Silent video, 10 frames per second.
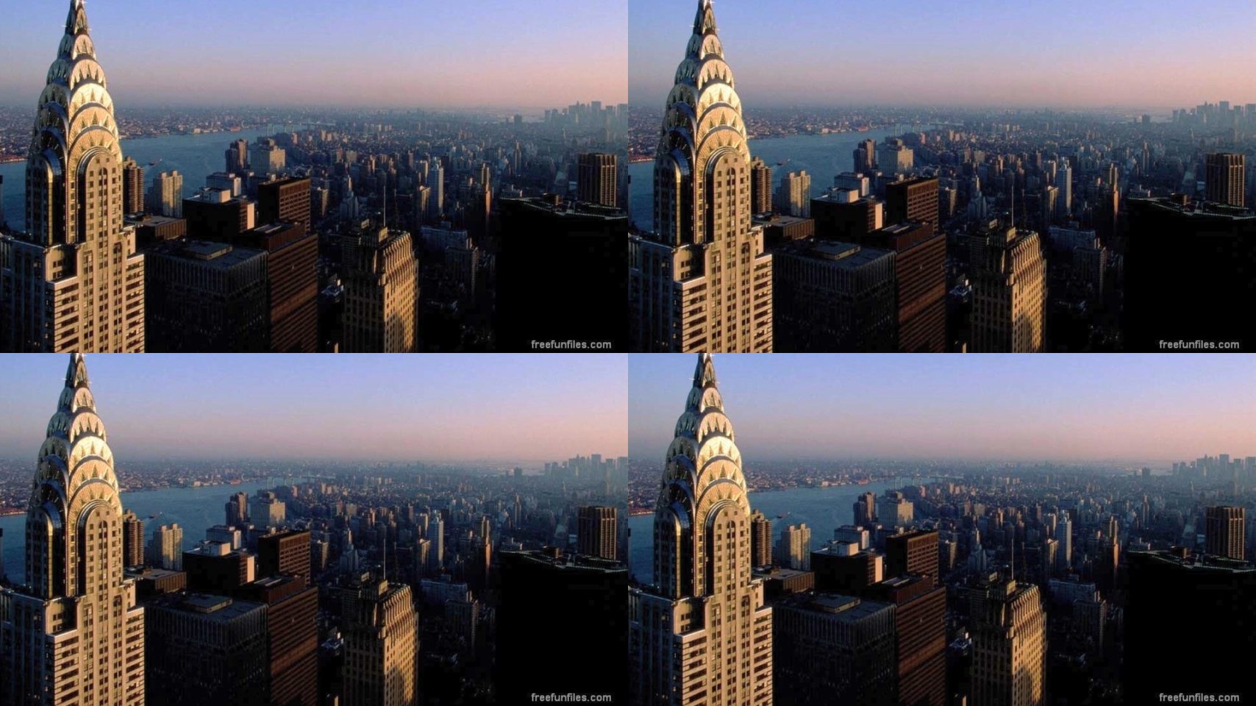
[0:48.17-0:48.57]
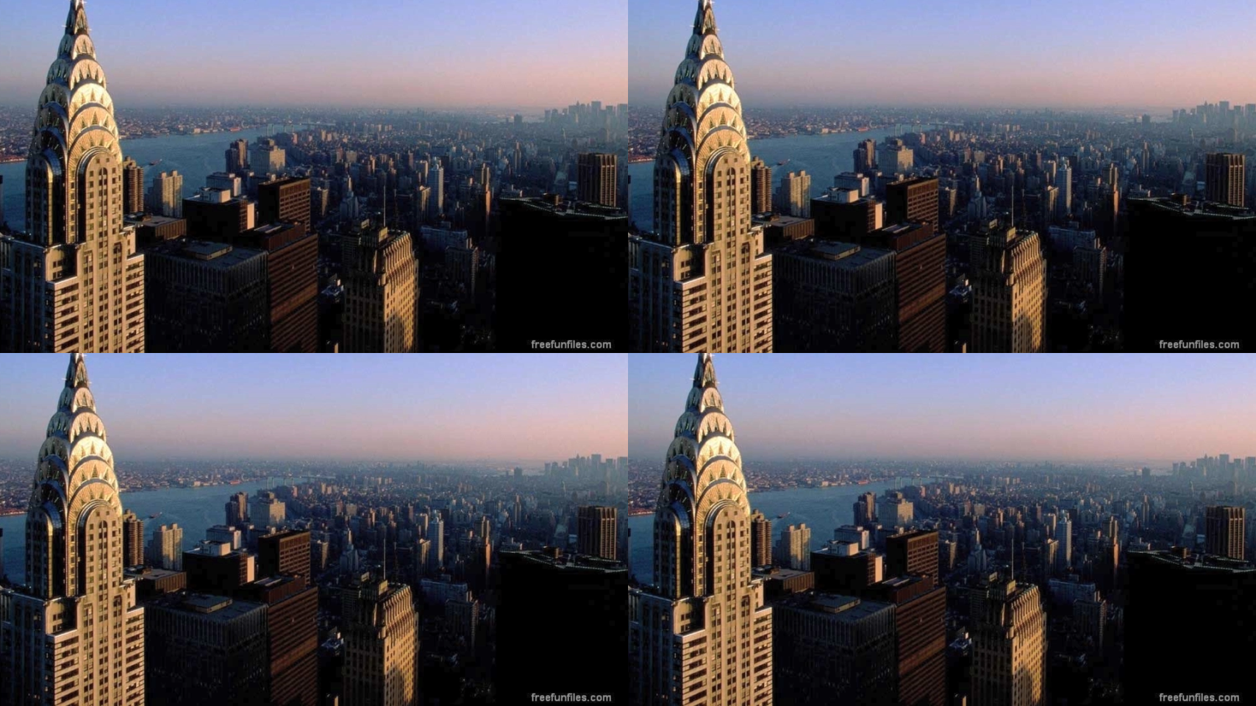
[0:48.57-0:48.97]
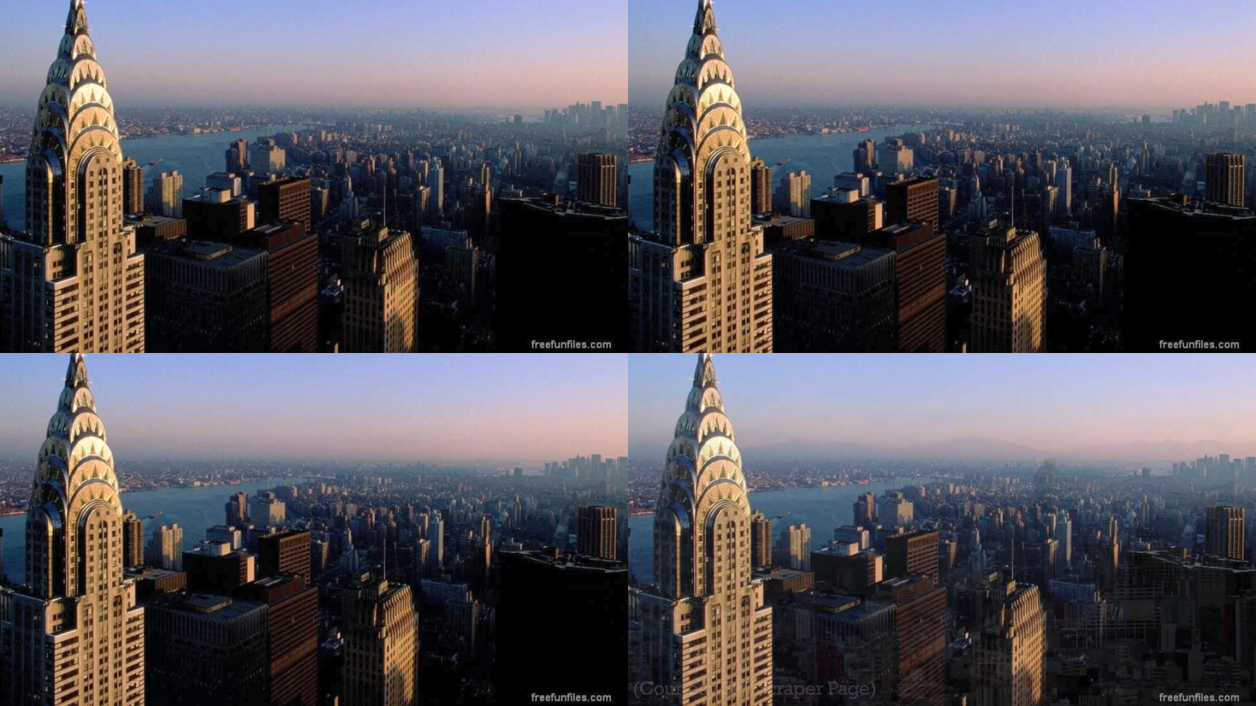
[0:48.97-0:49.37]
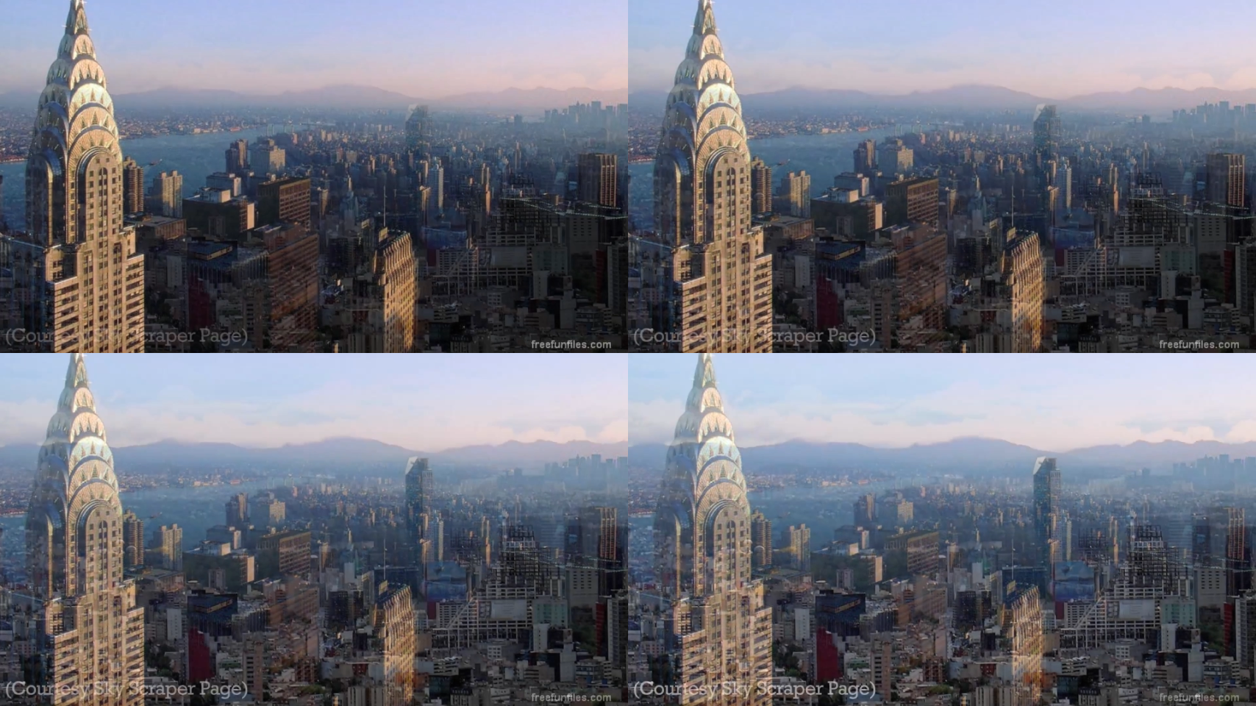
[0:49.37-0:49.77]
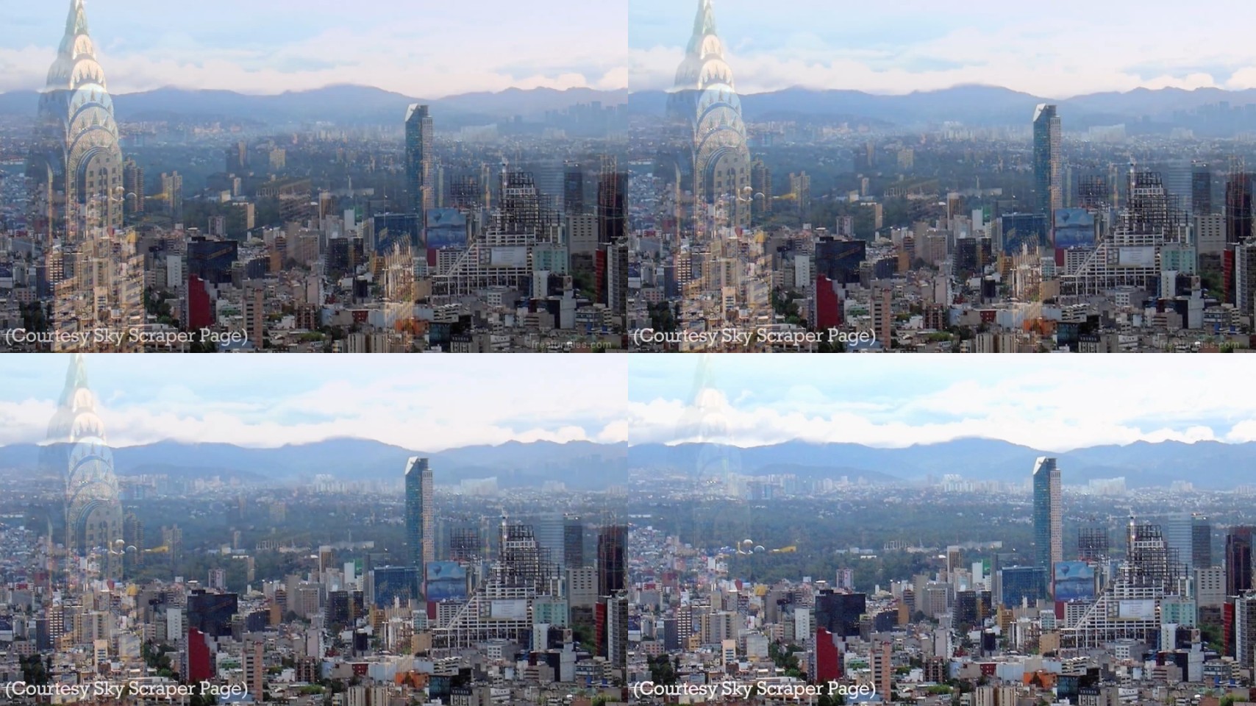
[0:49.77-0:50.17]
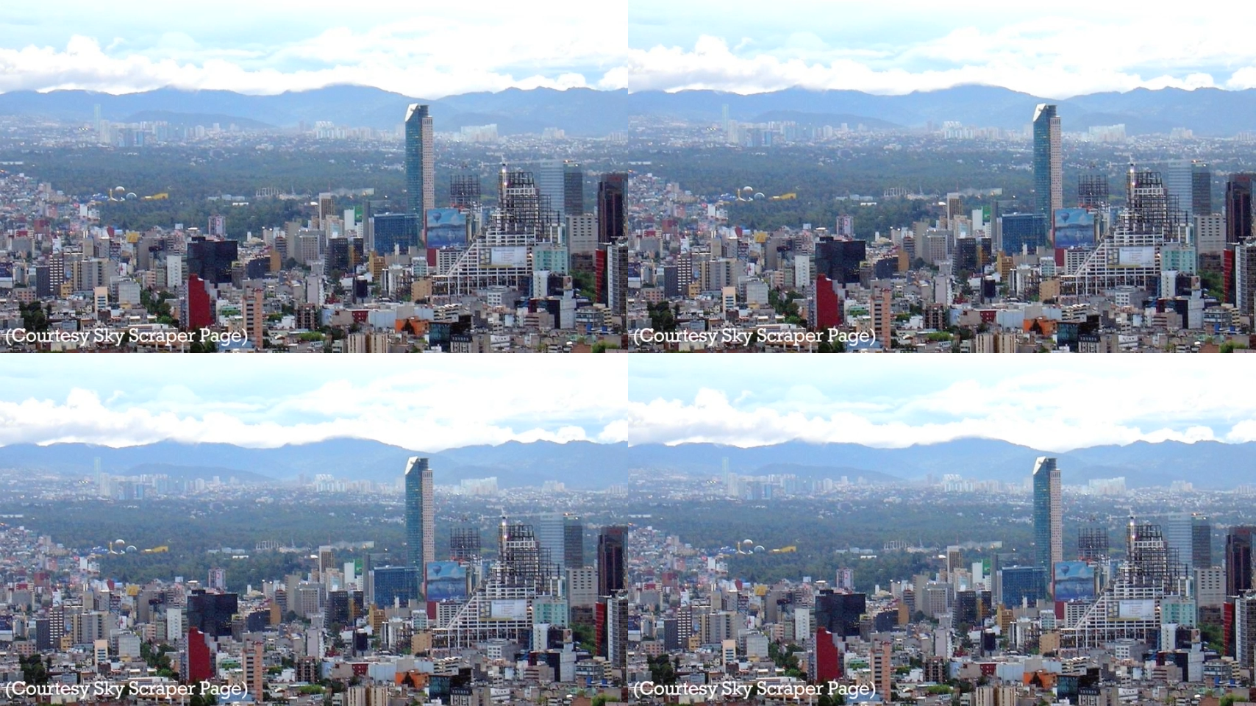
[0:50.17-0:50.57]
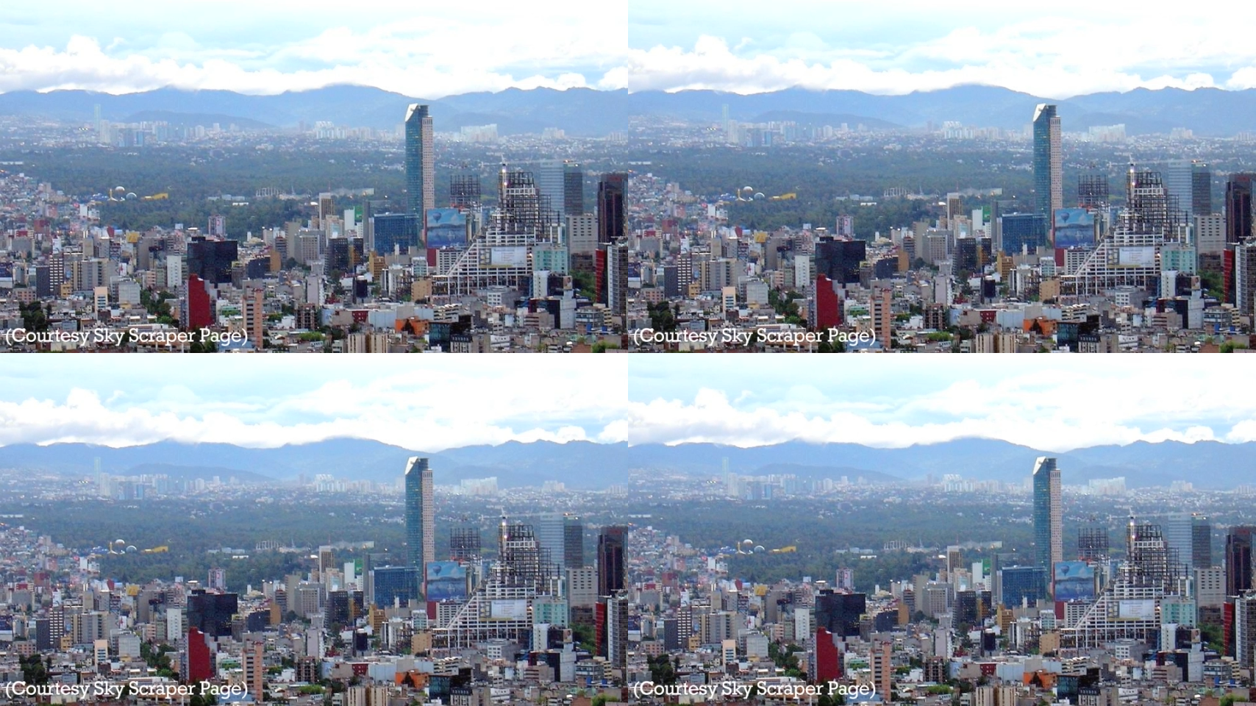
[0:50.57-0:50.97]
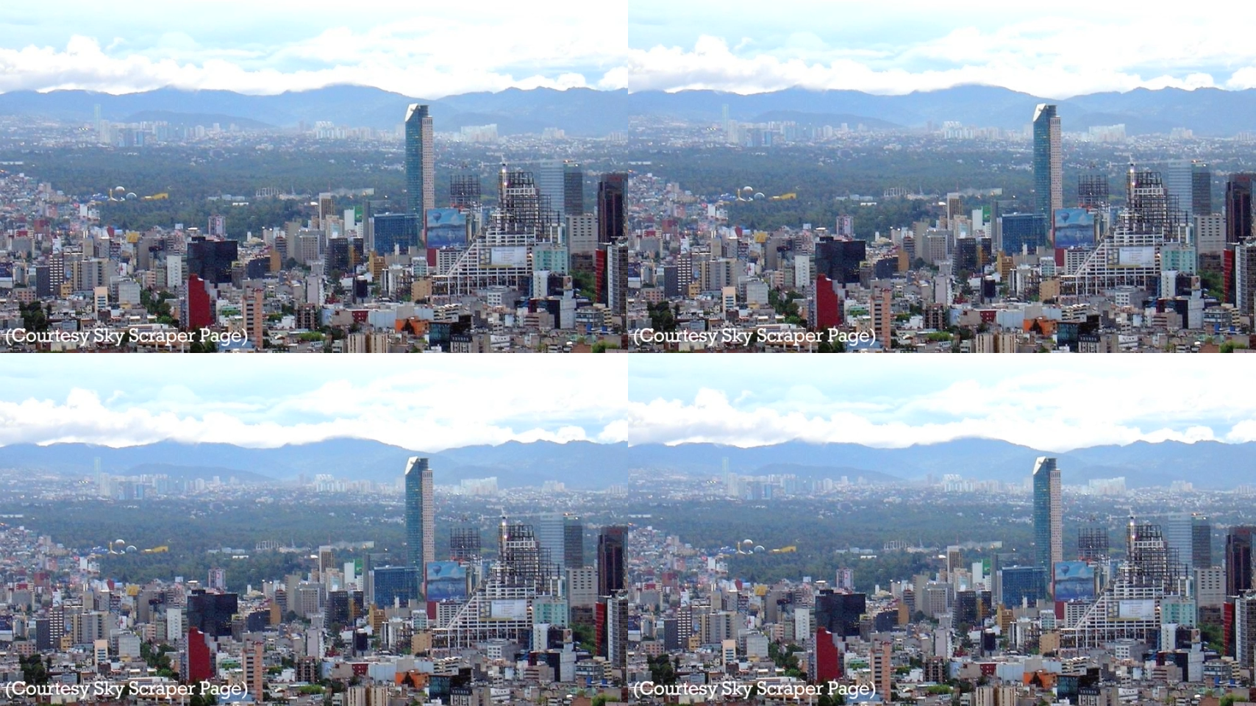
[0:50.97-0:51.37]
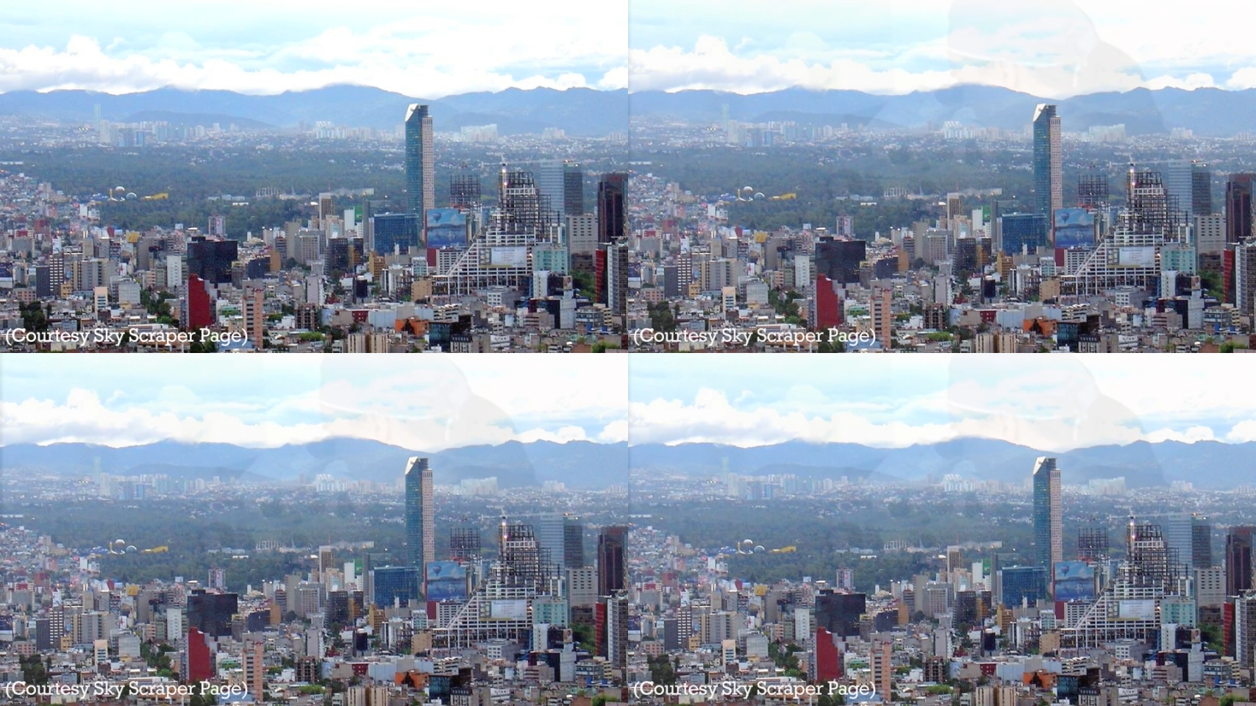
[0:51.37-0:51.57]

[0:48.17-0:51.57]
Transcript: (no speaker visible)